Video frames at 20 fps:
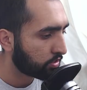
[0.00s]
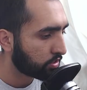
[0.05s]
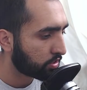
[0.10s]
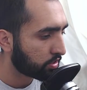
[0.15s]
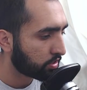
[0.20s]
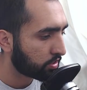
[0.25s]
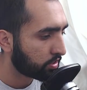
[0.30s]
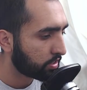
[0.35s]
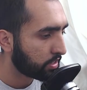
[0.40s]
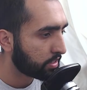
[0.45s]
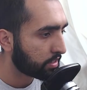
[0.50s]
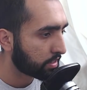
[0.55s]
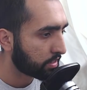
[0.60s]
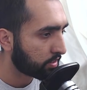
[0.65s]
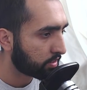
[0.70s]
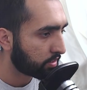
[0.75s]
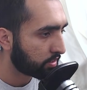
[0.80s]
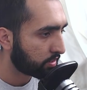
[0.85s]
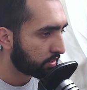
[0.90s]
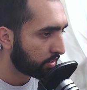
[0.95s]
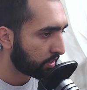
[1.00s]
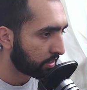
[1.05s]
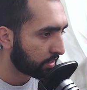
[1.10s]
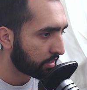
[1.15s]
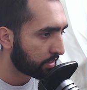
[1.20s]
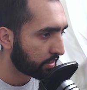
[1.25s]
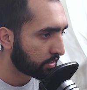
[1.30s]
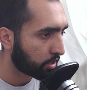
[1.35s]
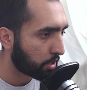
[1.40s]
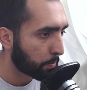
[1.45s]
You can see these in
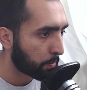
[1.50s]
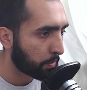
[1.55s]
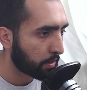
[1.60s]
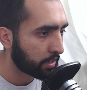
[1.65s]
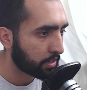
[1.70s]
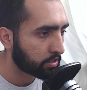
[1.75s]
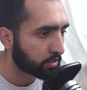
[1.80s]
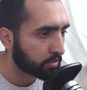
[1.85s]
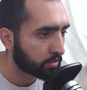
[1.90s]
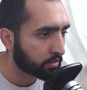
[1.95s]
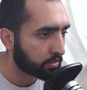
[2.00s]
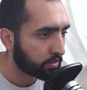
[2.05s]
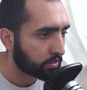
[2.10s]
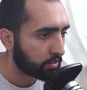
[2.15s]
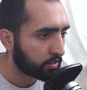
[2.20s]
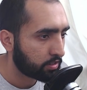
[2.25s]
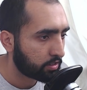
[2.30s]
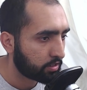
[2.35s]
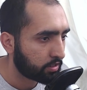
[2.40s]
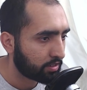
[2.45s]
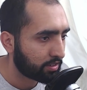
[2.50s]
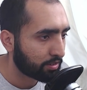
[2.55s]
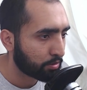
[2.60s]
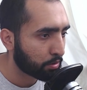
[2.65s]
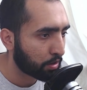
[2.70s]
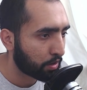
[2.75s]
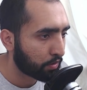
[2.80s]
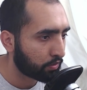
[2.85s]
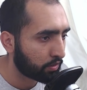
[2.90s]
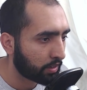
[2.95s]
interpolation. You
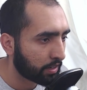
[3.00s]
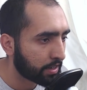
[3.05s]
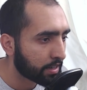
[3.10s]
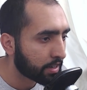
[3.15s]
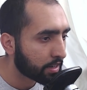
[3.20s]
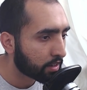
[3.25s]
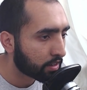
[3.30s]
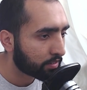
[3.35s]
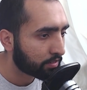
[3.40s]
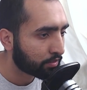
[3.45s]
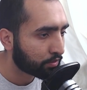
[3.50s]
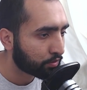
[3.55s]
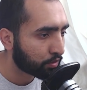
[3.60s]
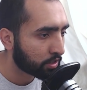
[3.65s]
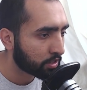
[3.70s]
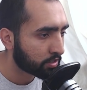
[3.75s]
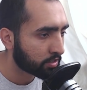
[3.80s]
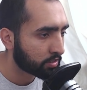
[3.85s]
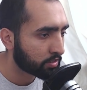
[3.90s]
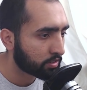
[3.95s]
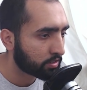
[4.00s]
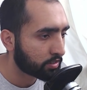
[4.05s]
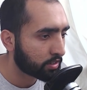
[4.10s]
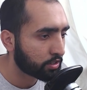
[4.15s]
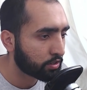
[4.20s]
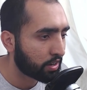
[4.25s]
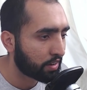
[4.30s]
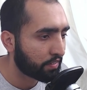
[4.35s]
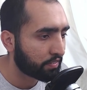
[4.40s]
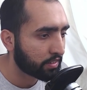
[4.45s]
have the linear versions, then
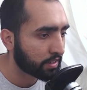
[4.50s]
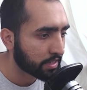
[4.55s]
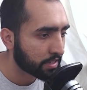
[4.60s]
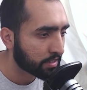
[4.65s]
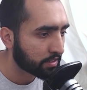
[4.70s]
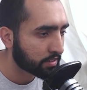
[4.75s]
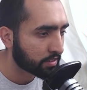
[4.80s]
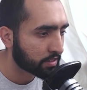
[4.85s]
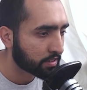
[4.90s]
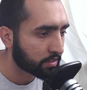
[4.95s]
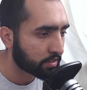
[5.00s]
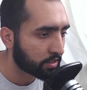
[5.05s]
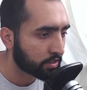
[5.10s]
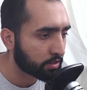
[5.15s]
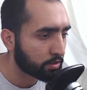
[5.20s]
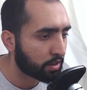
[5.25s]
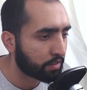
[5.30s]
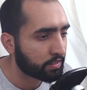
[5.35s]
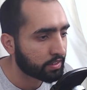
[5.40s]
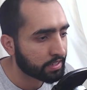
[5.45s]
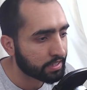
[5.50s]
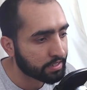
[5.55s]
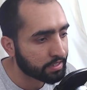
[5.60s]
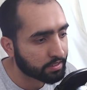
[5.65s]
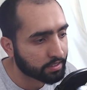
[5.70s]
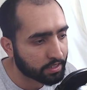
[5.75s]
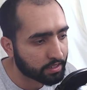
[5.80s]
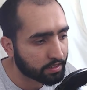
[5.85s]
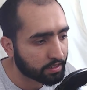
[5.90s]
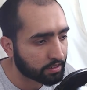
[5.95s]
you have the eases, then you have the ease
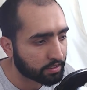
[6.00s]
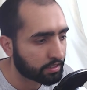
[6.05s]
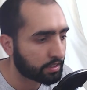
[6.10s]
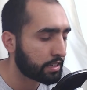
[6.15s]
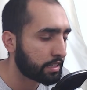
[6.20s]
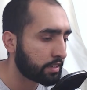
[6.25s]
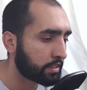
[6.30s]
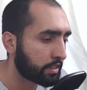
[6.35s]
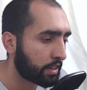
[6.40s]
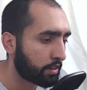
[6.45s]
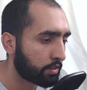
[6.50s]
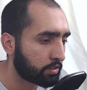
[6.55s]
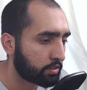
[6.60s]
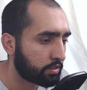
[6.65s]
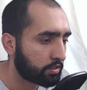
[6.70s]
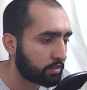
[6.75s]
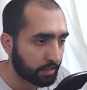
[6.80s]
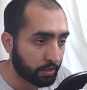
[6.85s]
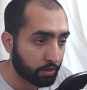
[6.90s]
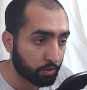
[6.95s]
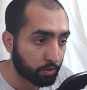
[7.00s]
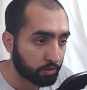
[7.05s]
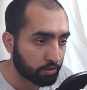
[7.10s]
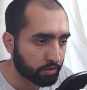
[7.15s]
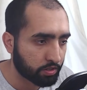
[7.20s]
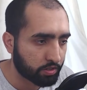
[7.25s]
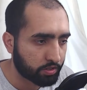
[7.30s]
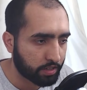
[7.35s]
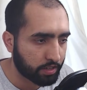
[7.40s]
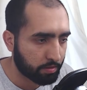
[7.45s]
in and then ease out. They all do
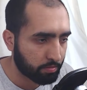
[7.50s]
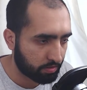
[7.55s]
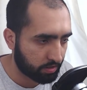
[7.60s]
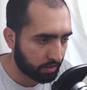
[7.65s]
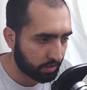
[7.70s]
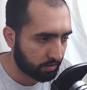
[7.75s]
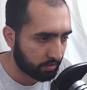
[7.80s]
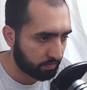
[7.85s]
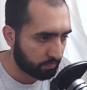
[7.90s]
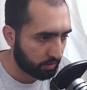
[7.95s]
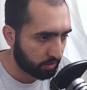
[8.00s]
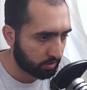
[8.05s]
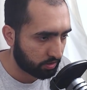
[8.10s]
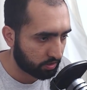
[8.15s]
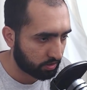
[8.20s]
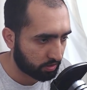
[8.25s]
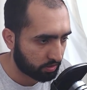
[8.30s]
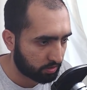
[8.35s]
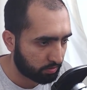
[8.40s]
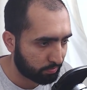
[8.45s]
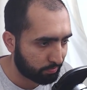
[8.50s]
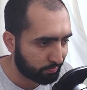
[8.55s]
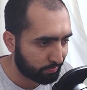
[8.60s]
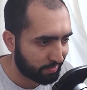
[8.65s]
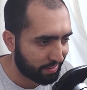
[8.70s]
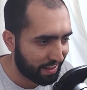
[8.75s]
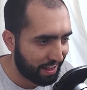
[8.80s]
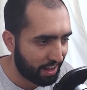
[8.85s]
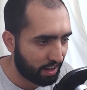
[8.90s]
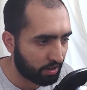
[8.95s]
the same thing. It's just
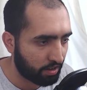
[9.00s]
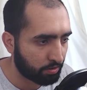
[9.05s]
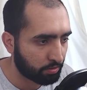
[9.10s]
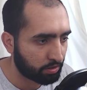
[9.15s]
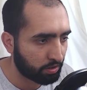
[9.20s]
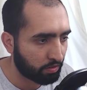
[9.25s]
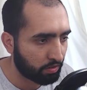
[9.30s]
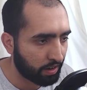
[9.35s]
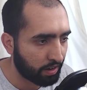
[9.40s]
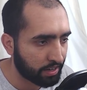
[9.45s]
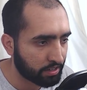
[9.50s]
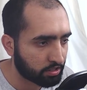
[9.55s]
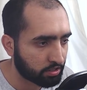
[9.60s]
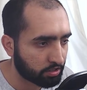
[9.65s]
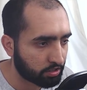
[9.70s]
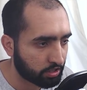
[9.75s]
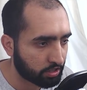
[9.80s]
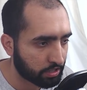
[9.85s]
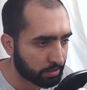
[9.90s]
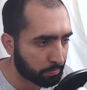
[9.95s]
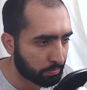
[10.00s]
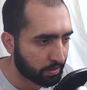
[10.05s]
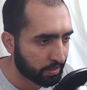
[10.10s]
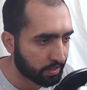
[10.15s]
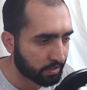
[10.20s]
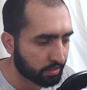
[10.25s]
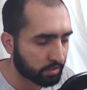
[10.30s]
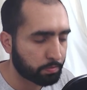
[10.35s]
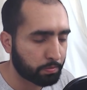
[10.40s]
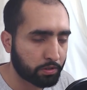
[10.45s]
how the relationship
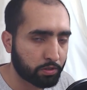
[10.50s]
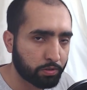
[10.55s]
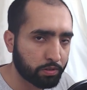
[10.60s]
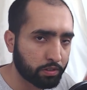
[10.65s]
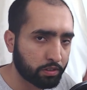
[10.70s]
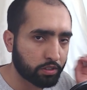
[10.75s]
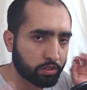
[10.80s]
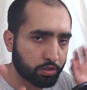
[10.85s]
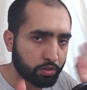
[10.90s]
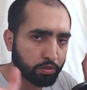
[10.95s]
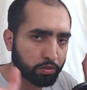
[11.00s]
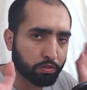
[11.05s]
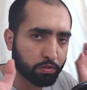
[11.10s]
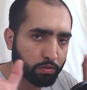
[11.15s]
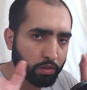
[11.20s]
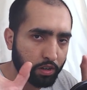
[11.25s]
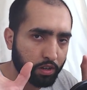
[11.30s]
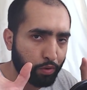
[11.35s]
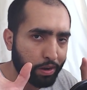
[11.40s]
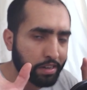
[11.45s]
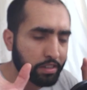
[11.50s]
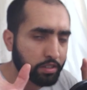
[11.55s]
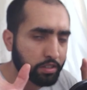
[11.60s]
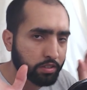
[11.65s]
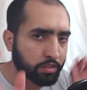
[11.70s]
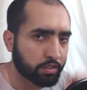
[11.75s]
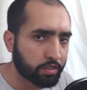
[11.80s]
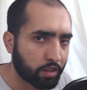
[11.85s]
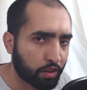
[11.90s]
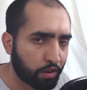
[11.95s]
is between the two
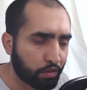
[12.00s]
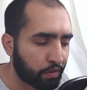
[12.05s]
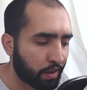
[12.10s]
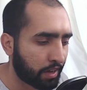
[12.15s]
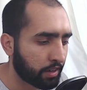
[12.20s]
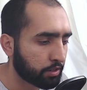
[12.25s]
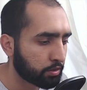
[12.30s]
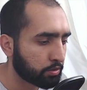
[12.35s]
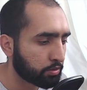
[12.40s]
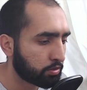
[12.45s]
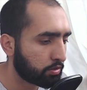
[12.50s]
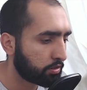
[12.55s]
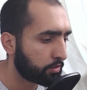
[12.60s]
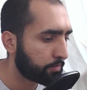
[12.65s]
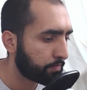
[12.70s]
ranges of values.